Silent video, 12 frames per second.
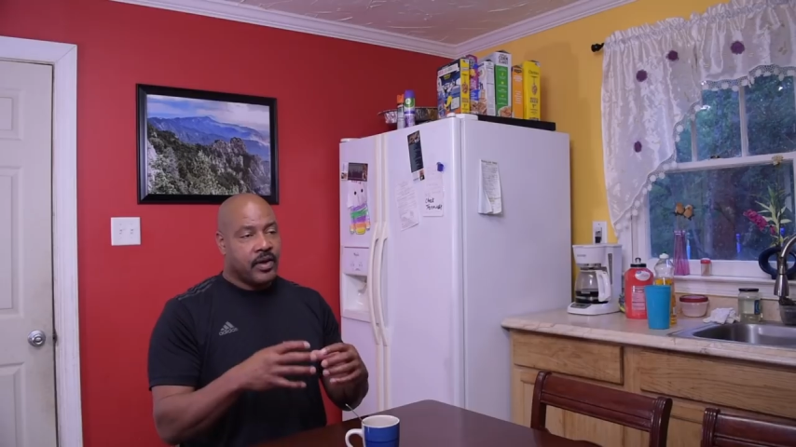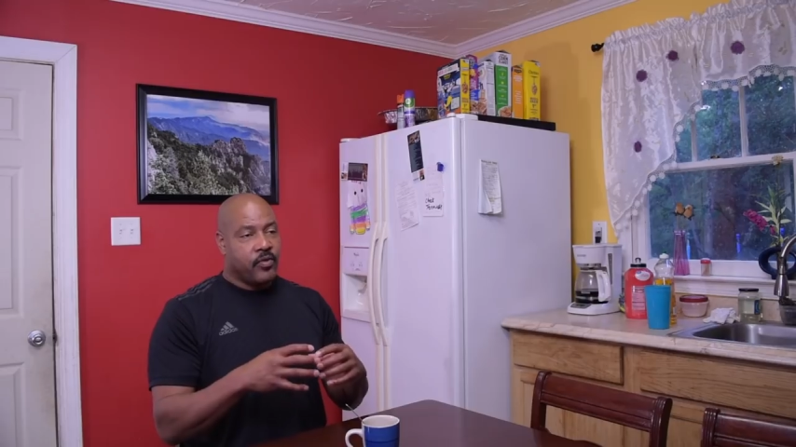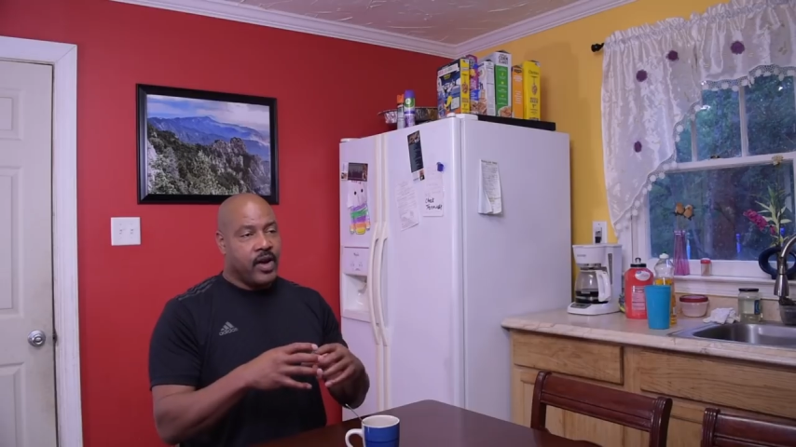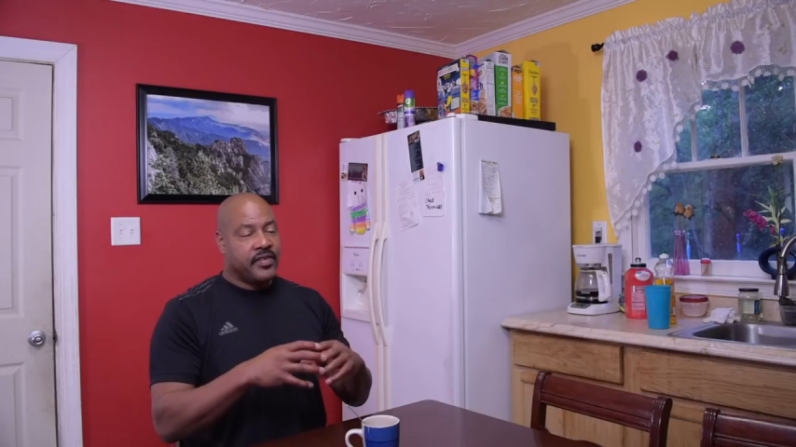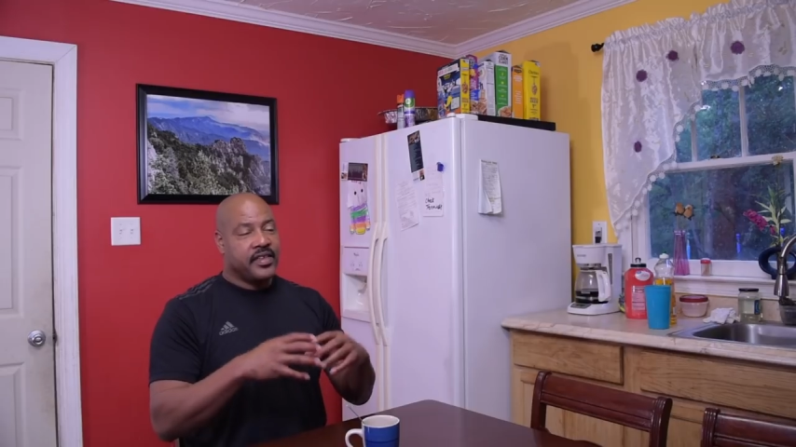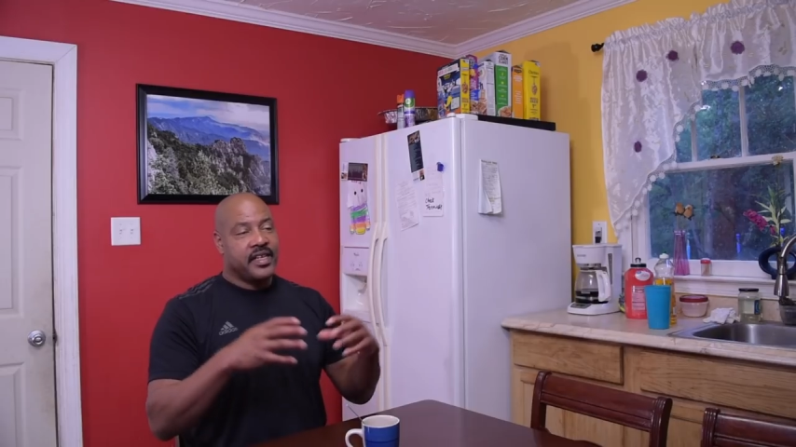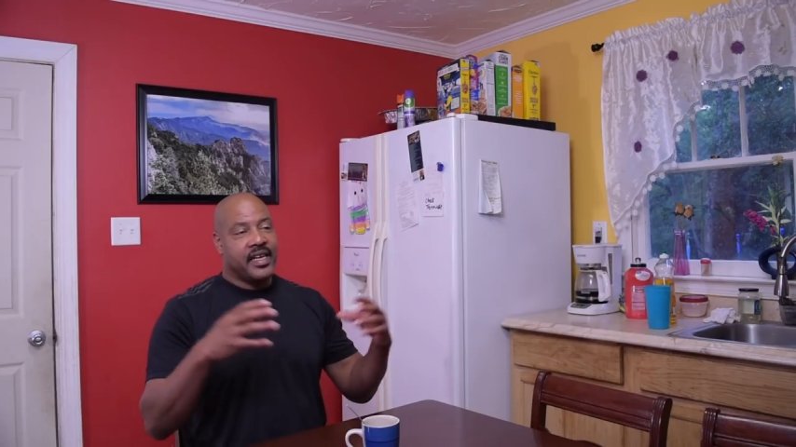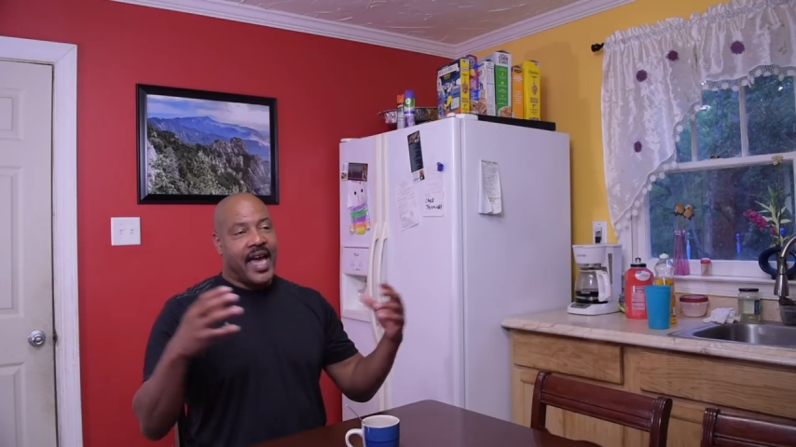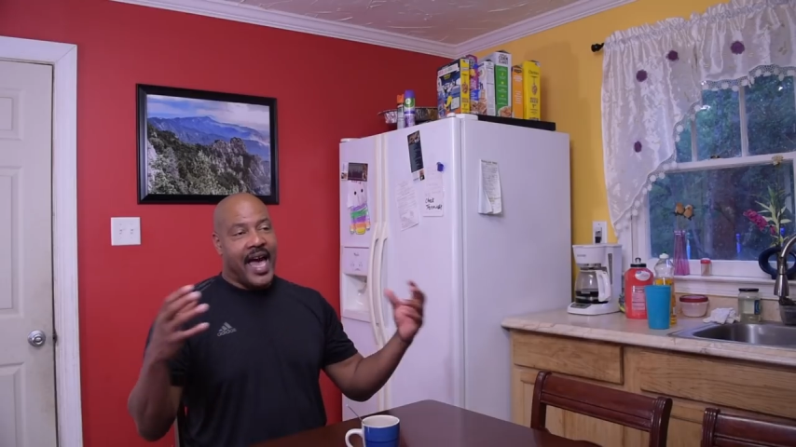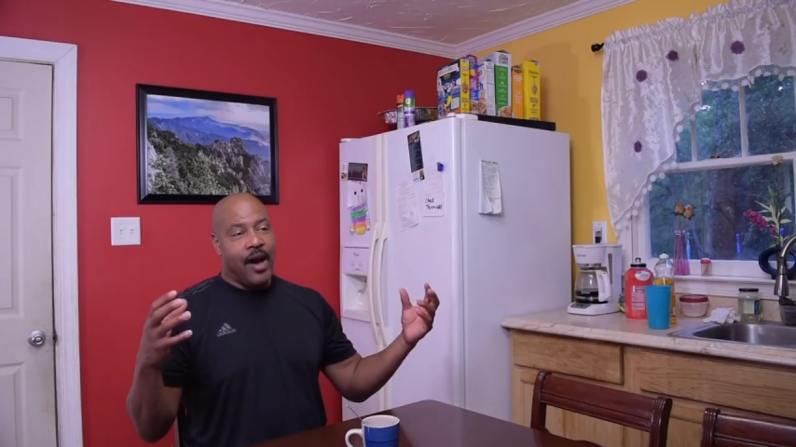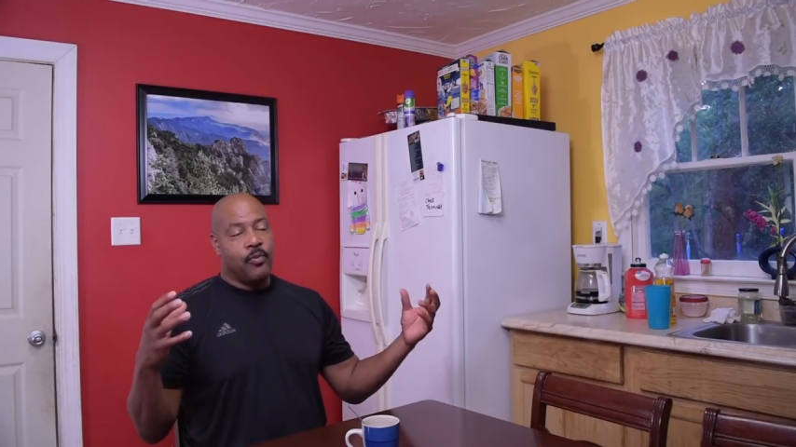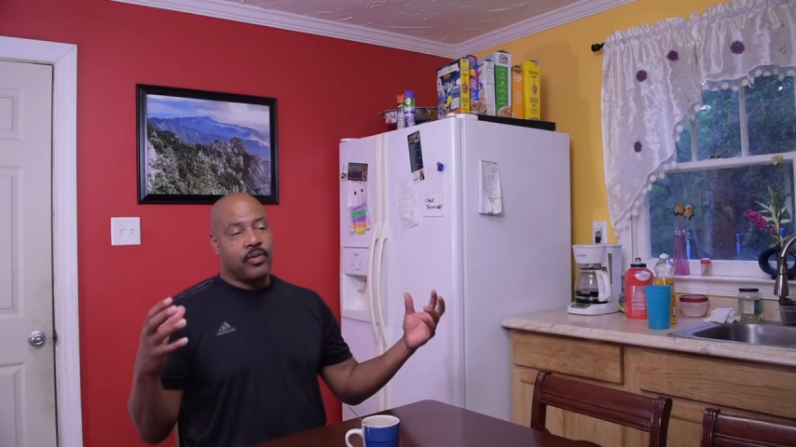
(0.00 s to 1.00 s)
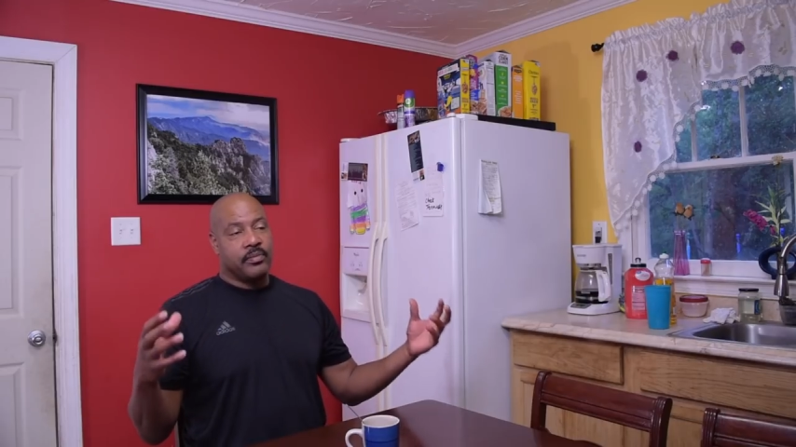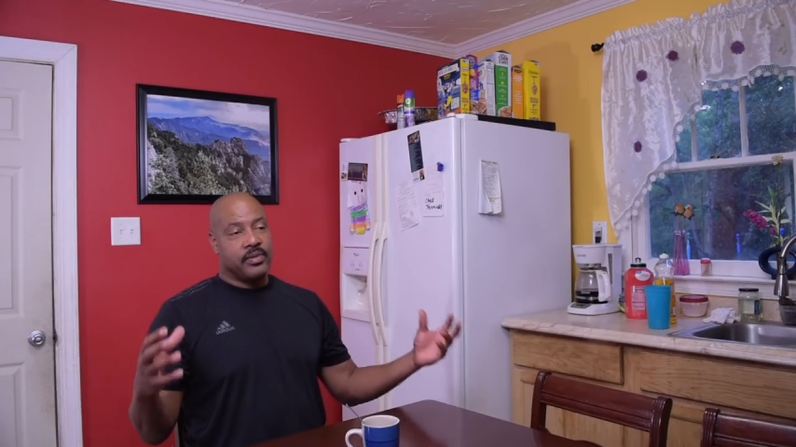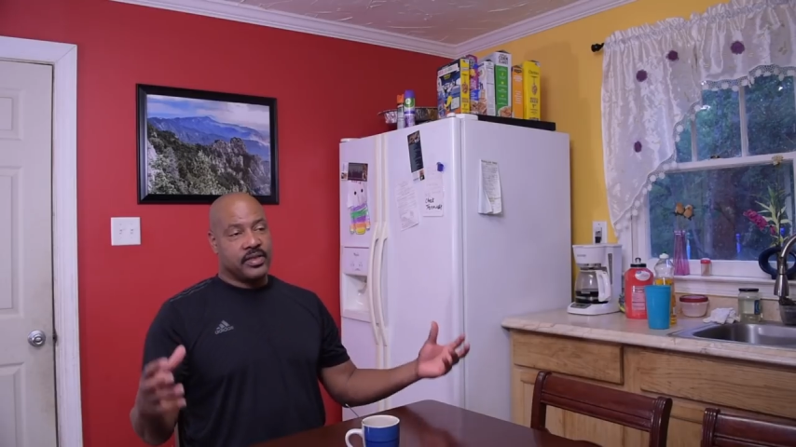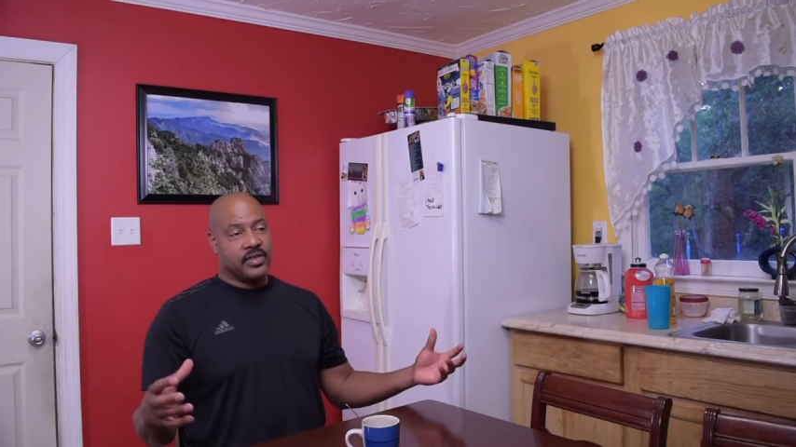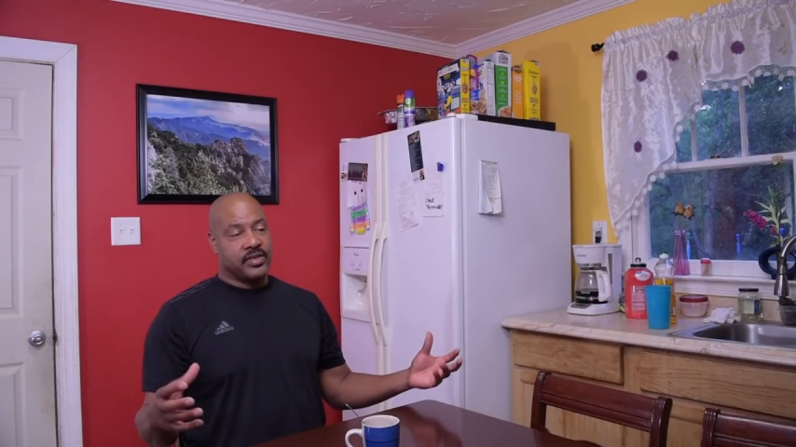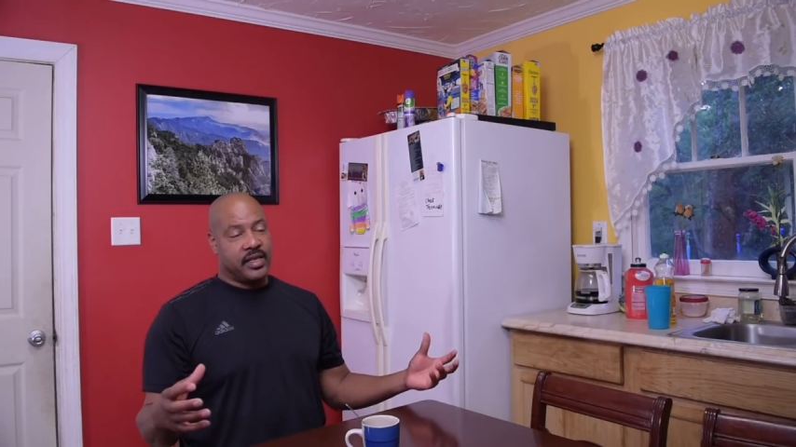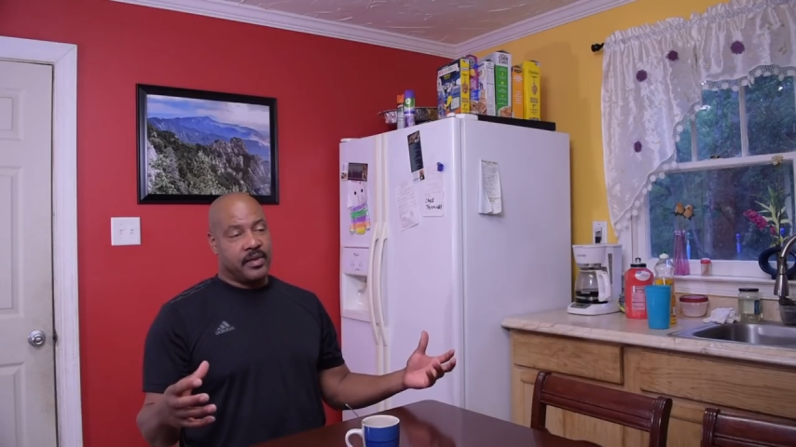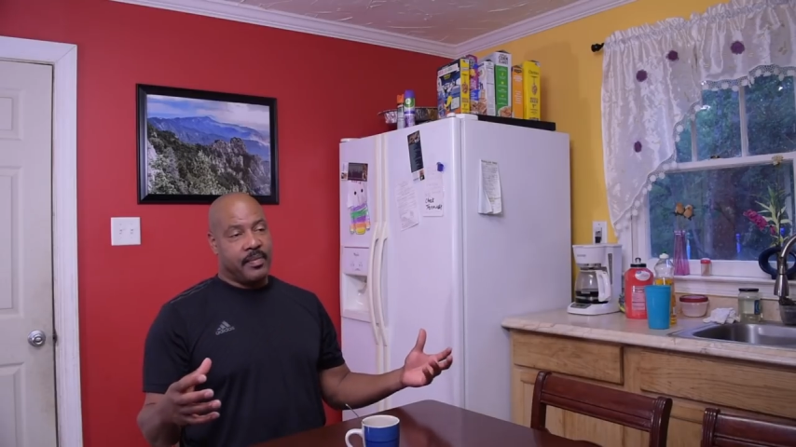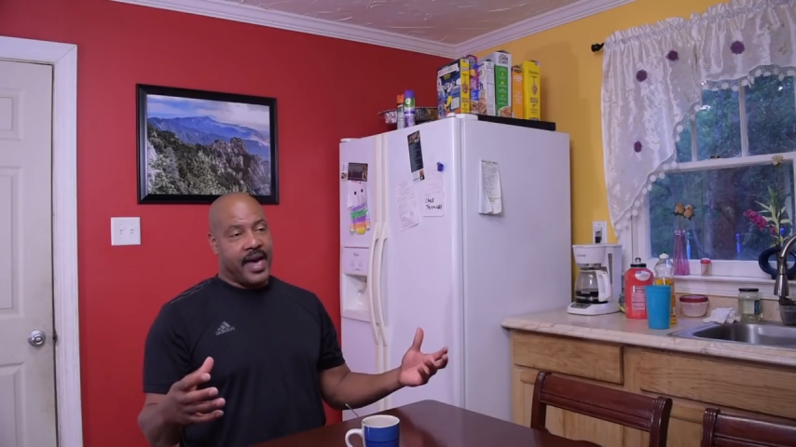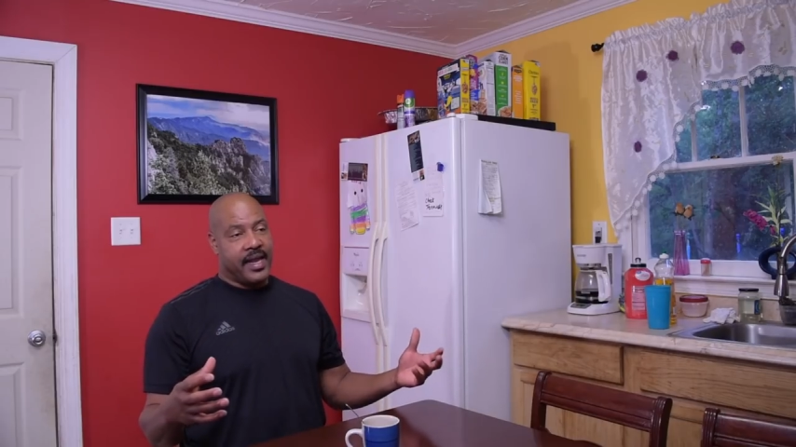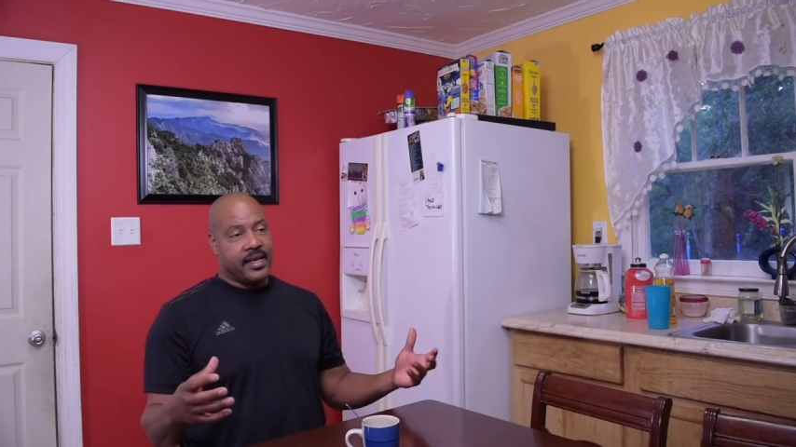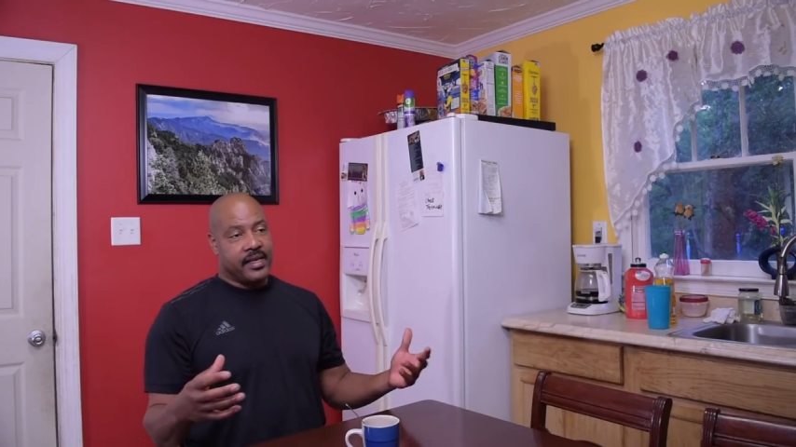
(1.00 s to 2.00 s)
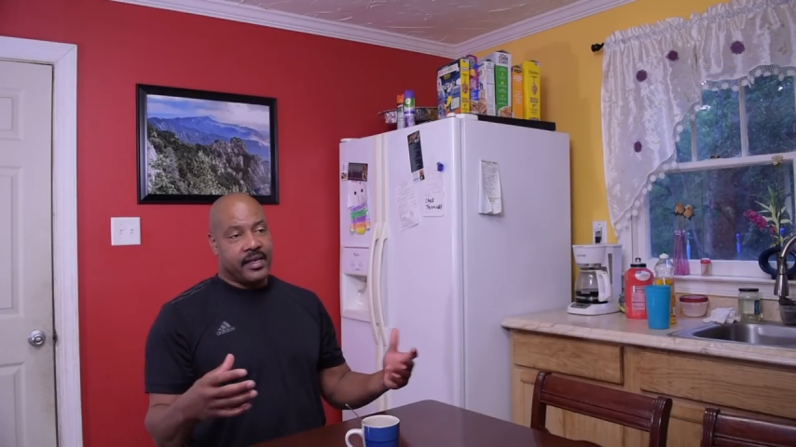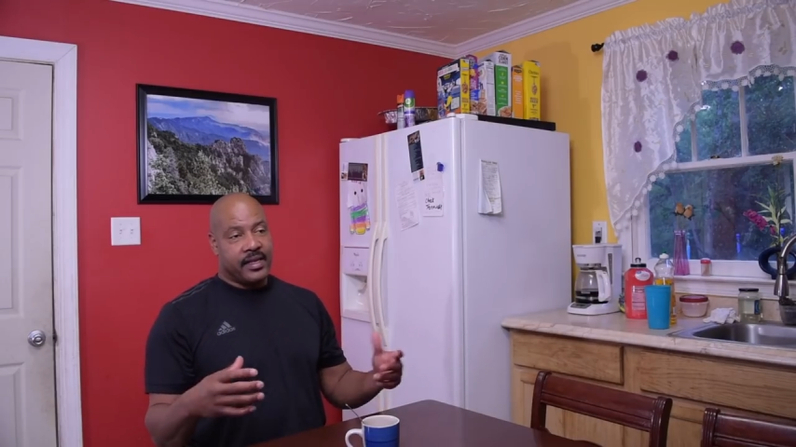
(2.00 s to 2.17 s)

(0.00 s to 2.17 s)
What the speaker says: rather than the outward muscles of the body.